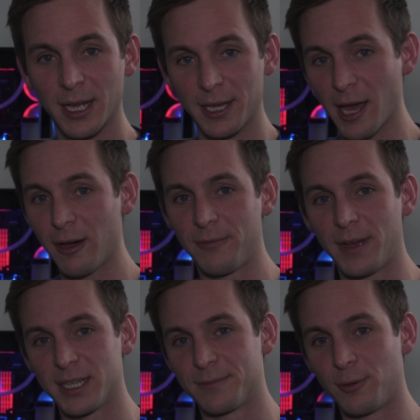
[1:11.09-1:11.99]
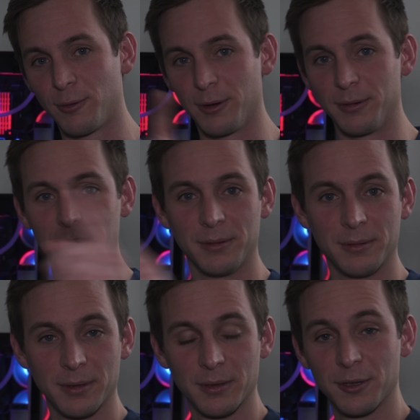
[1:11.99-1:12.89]
Now fast forward
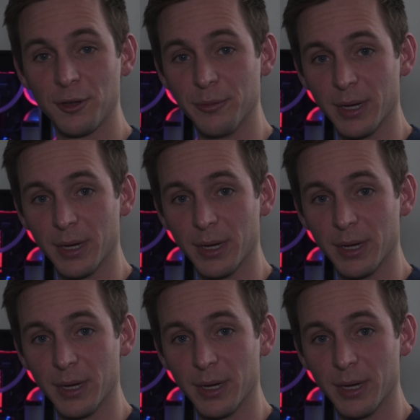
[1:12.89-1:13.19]
2